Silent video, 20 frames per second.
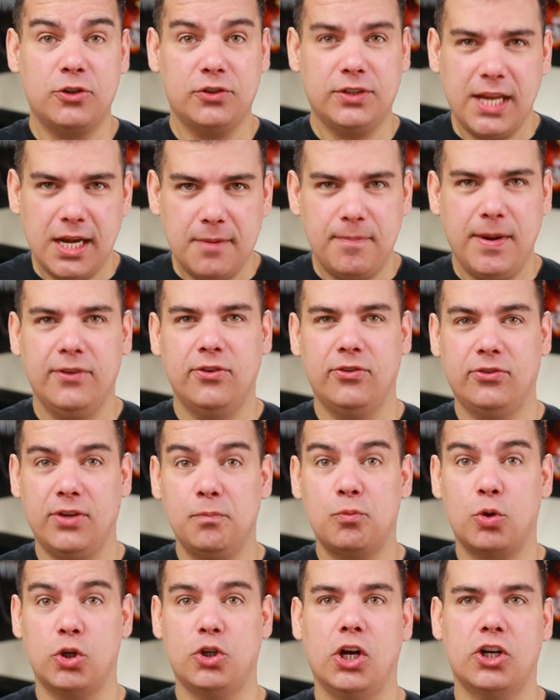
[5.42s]
databases in
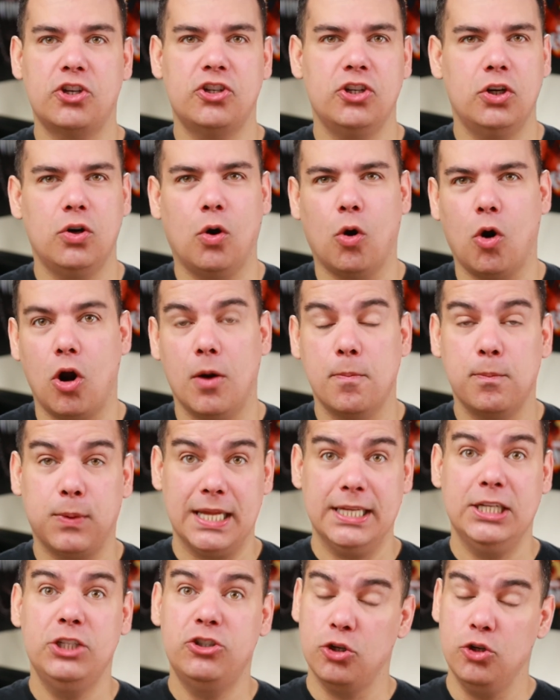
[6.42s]
production or
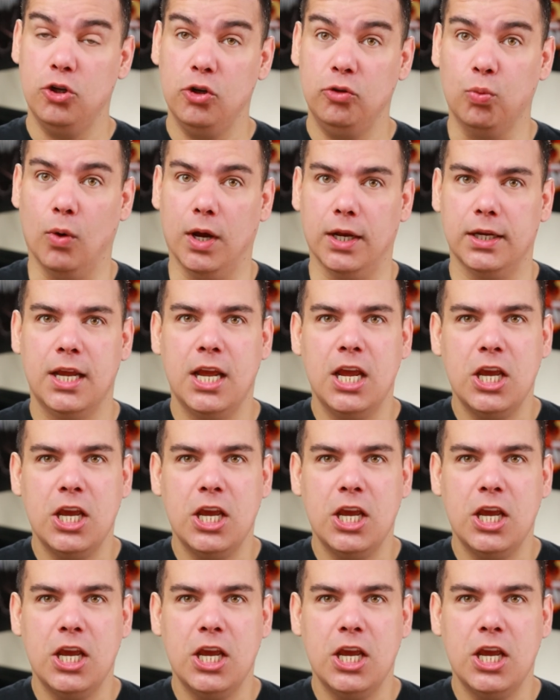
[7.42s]
planning to use one,